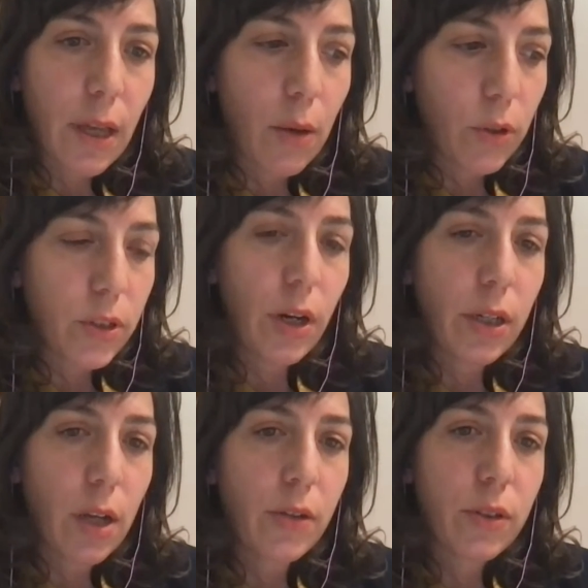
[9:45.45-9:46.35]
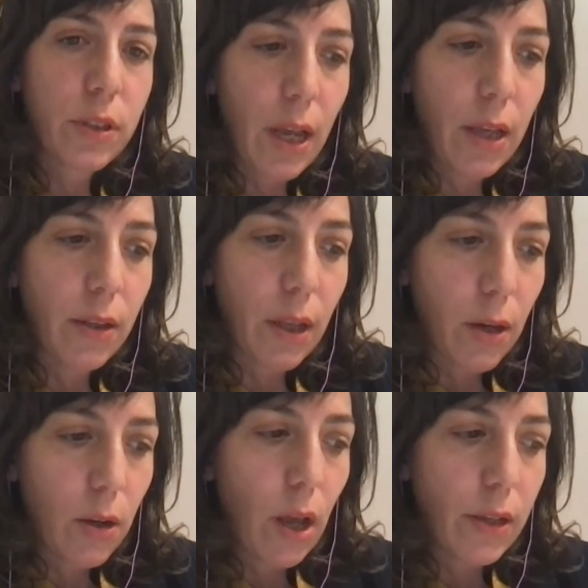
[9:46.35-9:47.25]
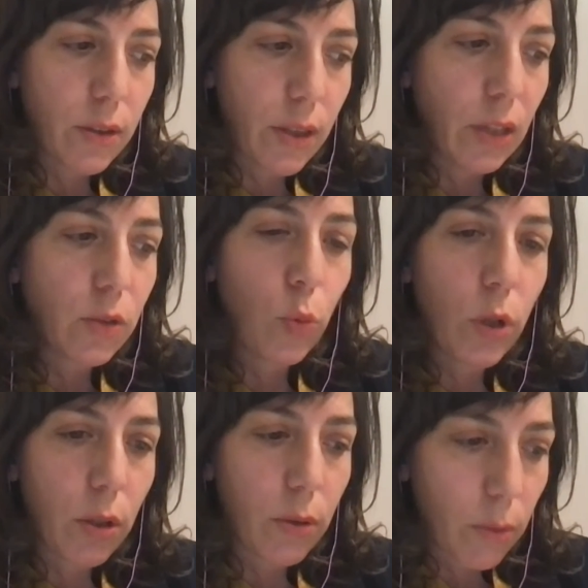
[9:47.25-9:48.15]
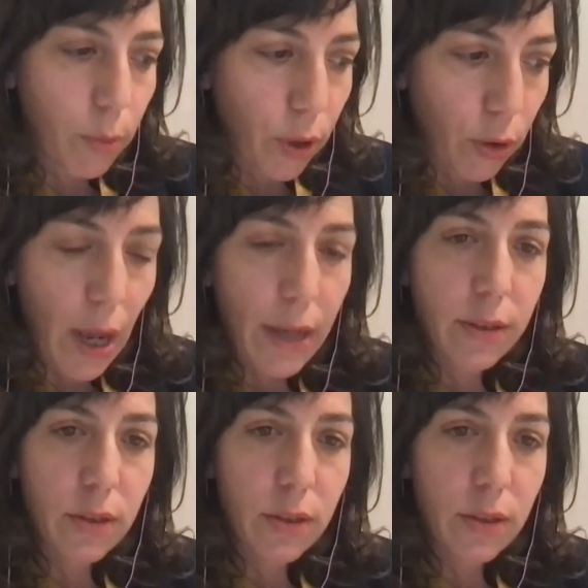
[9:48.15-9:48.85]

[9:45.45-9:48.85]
and we're starting to understand that as things will progress,